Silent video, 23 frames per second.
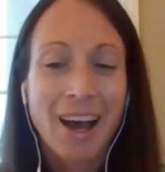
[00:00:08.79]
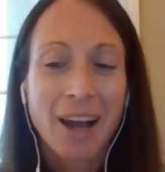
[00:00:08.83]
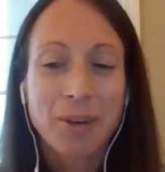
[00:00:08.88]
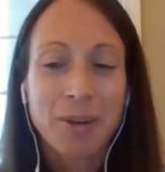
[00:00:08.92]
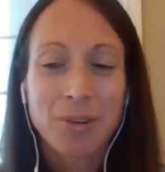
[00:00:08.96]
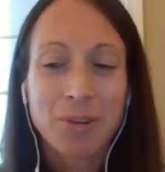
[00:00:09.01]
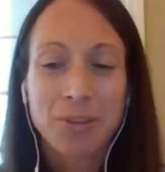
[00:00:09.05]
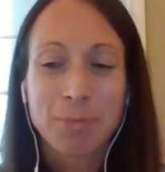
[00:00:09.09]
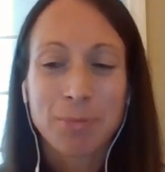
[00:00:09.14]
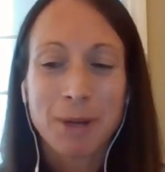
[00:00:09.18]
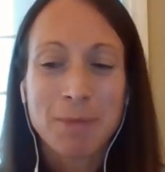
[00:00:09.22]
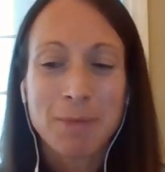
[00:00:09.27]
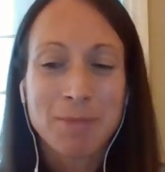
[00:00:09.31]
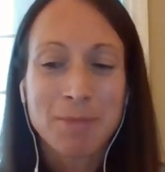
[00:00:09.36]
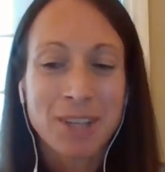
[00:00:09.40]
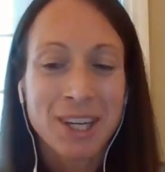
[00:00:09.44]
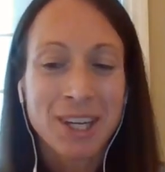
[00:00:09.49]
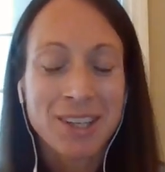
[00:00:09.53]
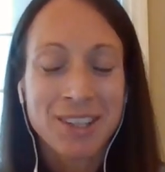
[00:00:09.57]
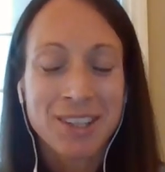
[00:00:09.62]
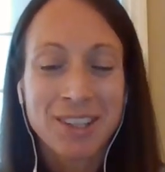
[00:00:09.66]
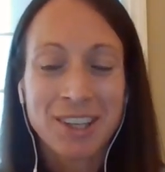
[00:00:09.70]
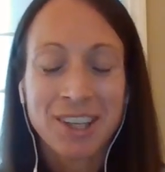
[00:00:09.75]
I was bummed
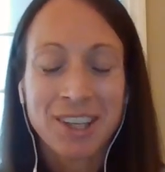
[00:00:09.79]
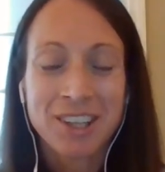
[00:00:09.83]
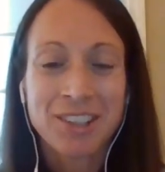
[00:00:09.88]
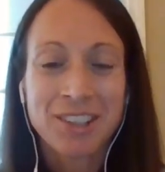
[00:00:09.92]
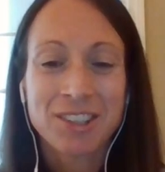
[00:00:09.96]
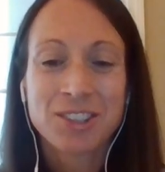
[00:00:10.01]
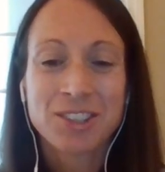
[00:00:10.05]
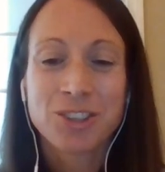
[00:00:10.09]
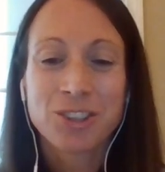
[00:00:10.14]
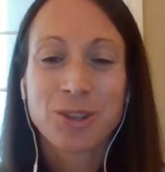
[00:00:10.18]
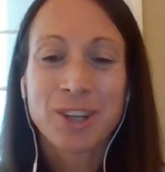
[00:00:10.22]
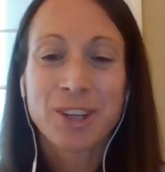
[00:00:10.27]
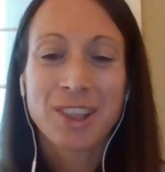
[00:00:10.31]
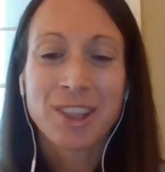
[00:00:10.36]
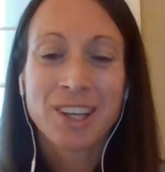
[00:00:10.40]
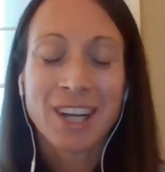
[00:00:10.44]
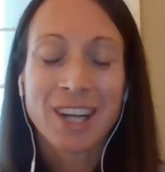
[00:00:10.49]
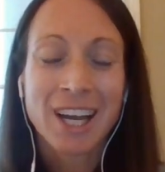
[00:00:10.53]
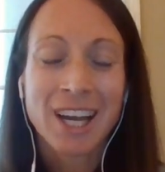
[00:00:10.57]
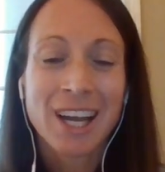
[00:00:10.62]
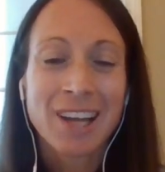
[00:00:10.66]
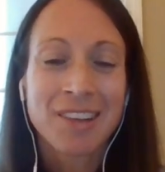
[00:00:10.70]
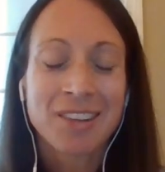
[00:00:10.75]
I didn't get to join the
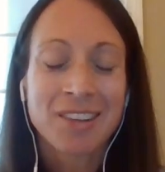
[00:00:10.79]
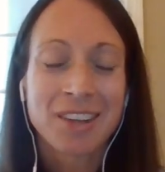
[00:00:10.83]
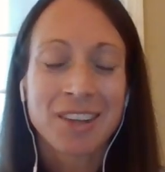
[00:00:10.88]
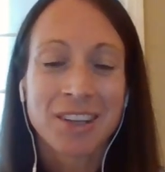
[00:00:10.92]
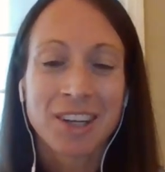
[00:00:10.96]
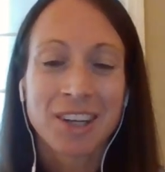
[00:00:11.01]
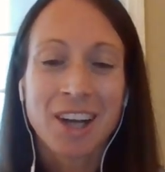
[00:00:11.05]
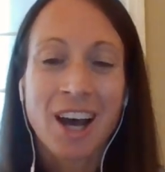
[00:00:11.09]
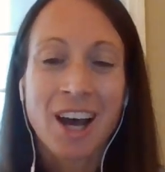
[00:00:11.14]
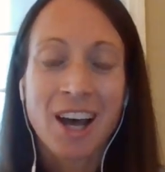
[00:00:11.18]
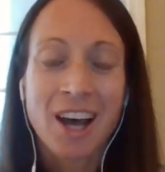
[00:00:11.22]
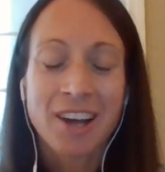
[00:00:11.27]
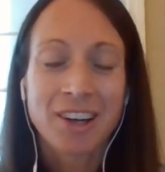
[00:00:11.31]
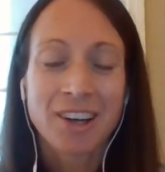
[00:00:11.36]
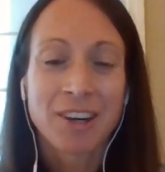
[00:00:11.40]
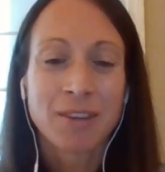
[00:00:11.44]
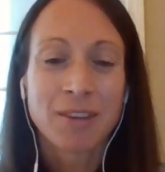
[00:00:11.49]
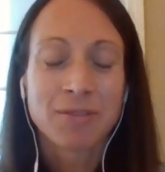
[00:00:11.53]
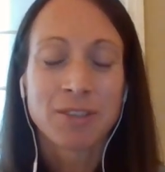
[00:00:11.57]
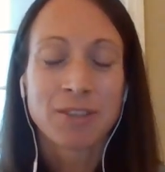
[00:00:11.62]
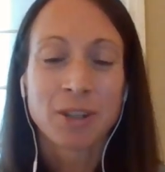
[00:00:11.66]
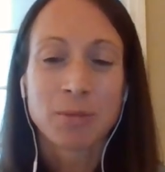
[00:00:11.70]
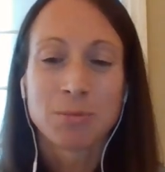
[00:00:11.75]
guys and
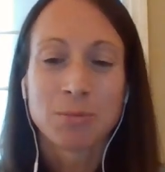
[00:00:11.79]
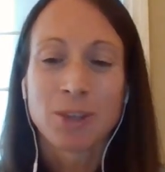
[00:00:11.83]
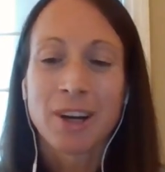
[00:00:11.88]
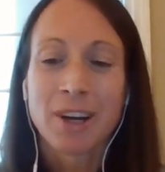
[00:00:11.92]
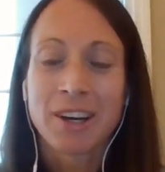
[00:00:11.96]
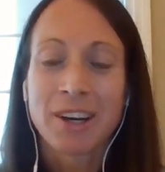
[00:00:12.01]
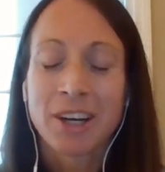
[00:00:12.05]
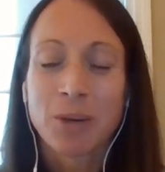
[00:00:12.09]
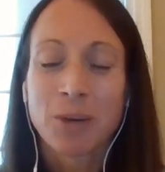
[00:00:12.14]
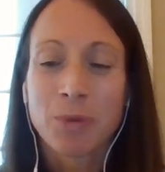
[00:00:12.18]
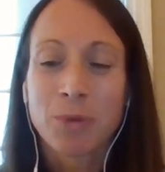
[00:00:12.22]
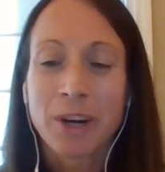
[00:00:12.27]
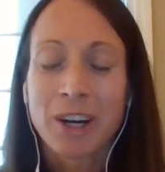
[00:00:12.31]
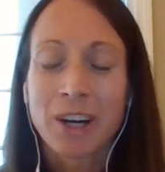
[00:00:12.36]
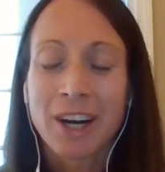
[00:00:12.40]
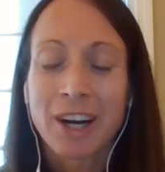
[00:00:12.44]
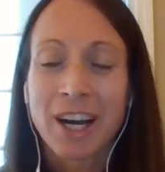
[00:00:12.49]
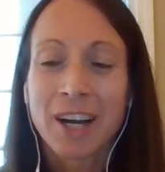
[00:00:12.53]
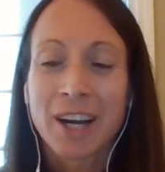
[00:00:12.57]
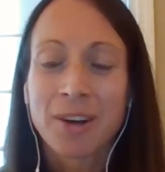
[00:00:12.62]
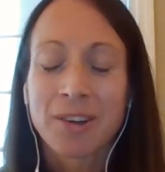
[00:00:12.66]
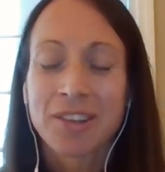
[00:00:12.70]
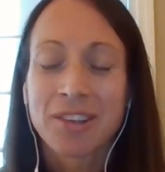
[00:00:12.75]
Connor from Running
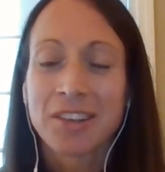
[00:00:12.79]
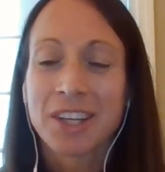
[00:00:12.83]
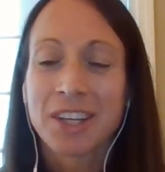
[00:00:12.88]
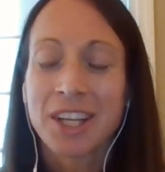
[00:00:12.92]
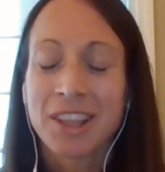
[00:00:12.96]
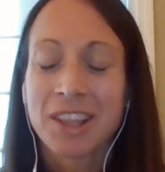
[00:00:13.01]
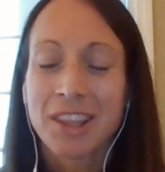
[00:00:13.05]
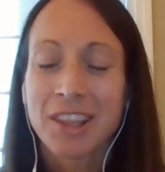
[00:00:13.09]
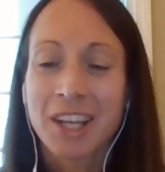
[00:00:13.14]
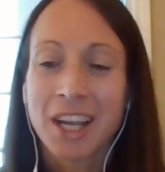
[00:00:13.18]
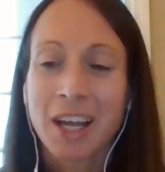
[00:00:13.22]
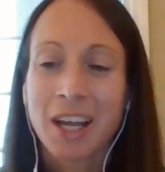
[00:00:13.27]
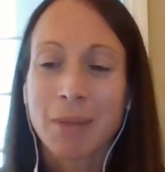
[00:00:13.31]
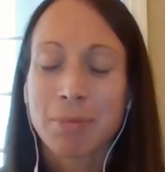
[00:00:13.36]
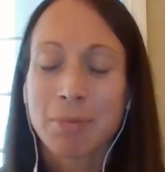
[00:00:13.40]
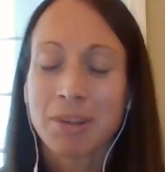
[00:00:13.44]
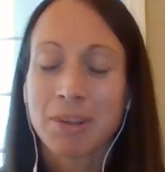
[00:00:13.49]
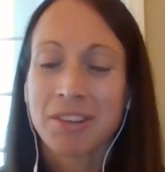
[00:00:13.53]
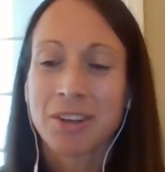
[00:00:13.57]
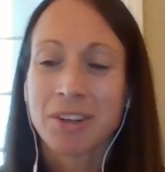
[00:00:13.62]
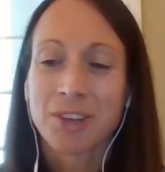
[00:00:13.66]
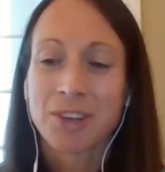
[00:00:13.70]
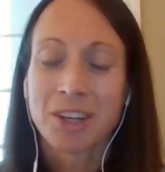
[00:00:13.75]
Warehouse in the
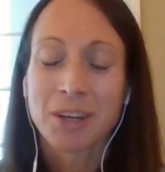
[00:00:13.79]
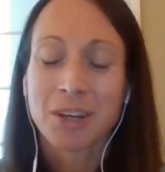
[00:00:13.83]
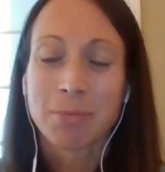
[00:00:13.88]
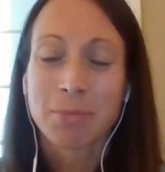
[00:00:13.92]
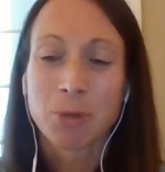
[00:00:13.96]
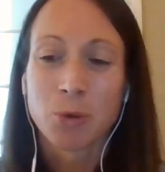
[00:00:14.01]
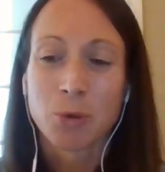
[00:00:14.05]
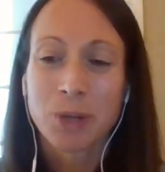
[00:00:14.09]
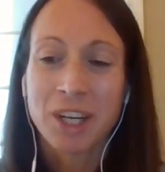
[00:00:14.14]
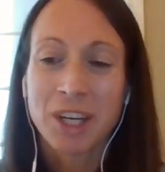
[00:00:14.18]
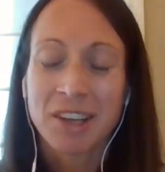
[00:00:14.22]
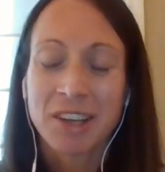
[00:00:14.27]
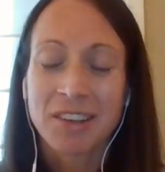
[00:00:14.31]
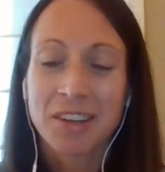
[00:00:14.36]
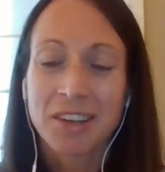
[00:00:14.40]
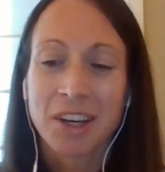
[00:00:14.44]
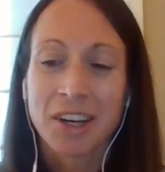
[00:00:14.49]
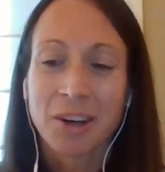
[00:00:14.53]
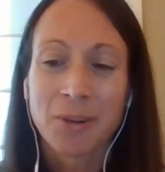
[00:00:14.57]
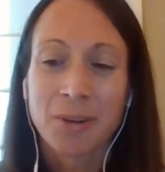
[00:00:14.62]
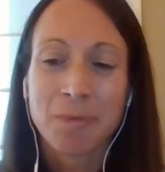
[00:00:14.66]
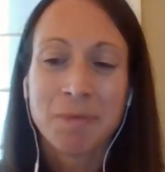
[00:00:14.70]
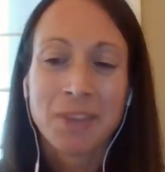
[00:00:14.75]
episode a couple weeks
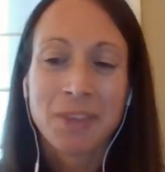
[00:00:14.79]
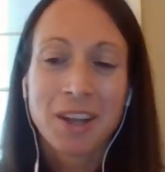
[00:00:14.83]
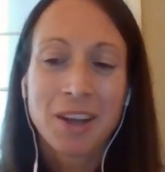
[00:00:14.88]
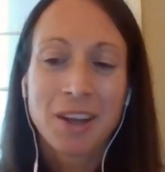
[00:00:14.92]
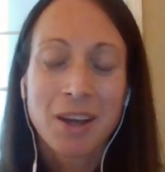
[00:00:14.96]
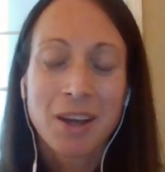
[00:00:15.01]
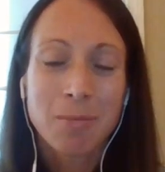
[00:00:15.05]
ago,